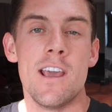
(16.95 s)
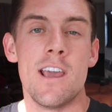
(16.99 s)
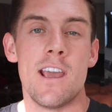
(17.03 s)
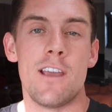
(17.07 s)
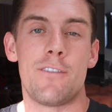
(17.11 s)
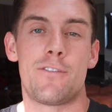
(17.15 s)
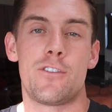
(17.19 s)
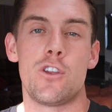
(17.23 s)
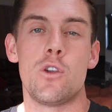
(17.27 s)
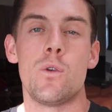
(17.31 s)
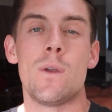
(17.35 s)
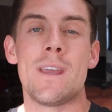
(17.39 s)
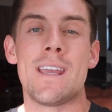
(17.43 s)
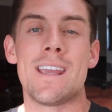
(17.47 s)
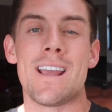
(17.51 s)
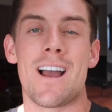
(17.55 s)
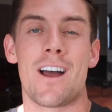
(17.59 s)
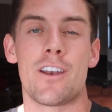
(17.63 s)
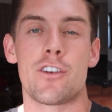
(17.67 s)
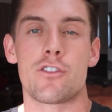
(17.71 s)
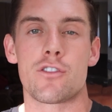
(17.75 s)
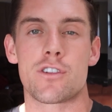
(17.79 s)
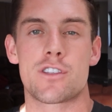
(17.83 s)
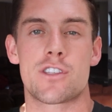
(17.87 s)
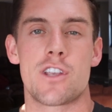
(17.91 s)
If you eat
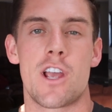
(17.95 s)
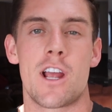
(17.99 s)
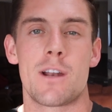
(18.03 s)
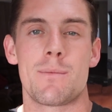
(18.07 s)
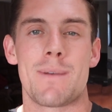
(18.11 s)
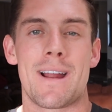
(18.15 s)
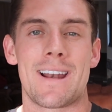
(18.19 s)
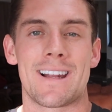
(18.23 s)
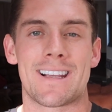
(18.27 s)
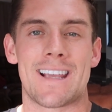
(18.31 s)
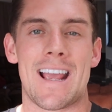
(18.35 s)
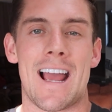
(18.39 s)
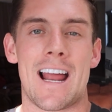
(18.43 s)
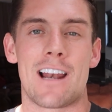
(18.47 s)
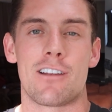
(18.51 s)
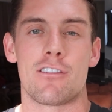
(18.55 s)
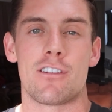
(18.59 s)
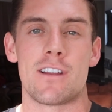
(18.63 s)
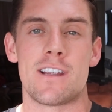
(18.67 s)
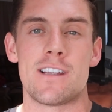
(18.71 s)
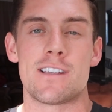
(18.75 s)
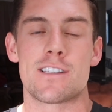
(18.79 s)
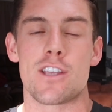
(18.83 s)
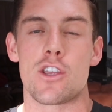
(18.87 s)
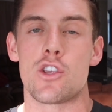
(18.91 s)
under a certain amount of
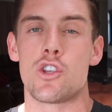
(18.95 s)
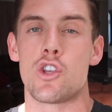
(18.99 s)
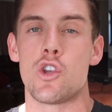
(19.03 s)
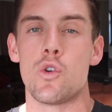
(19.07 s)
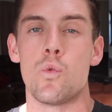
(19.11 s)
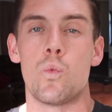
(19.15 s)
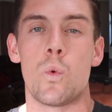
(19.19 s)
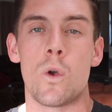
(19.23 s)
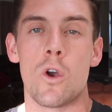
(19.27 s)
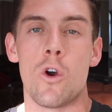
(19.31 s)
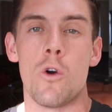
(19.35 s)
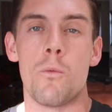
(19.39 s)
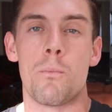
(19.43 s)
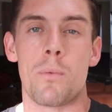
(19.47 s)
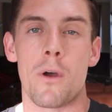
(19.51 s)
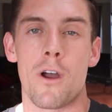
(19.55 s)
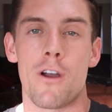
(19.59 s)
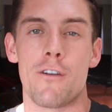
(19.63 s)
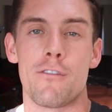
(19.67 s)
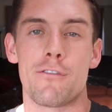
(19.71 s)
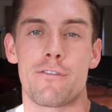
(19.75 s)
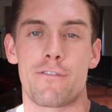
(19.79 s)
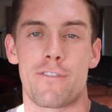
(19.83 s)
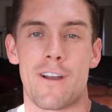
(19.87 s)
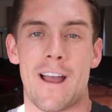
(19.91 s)
calories, you will
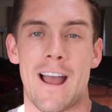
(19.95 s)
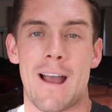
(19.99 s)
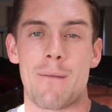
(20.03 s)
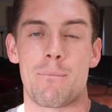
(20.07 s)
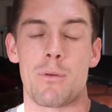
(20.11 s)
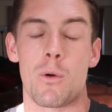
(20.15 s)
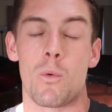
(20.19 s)
burn fat.